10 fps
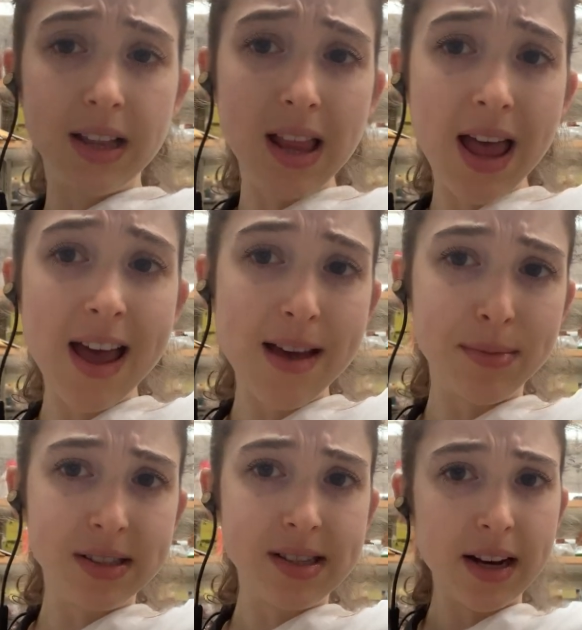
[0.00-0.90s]
the lab
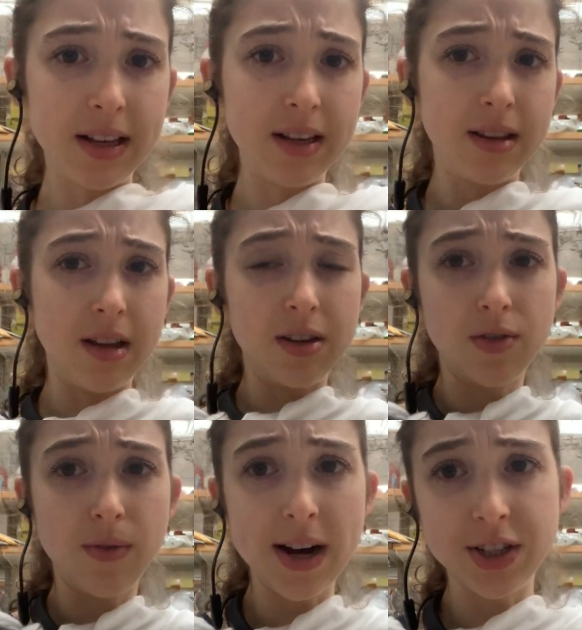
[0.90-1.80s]
and setting the
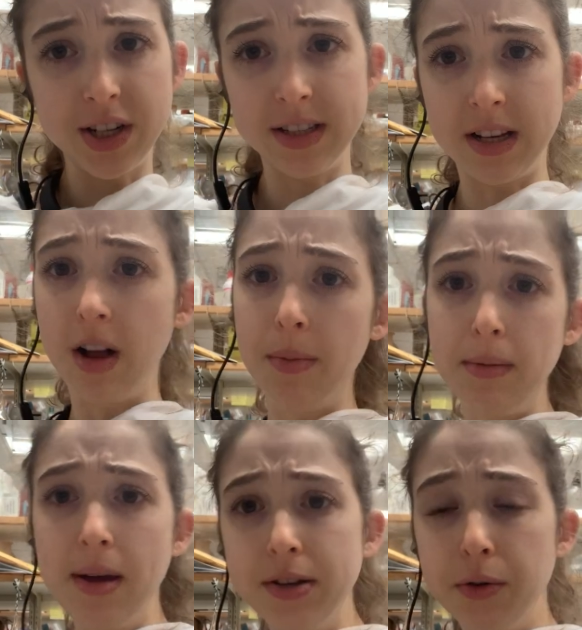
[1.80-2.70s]
directions and
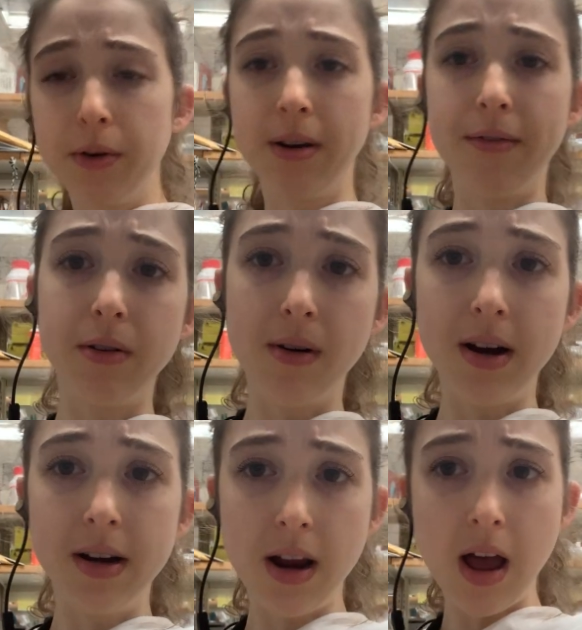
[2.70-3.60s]
helping mentor
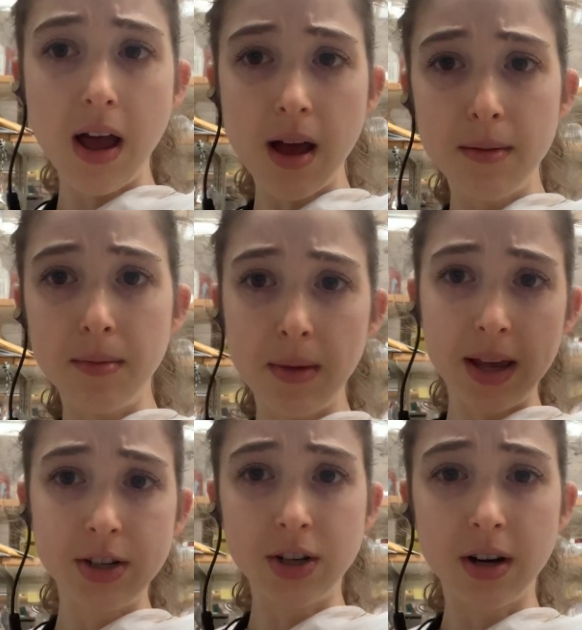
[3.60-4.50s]
everyone um, and
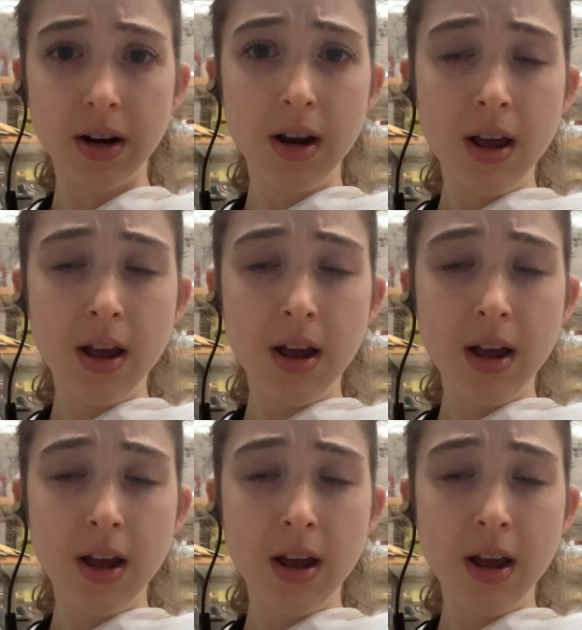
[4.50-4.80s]
make sure,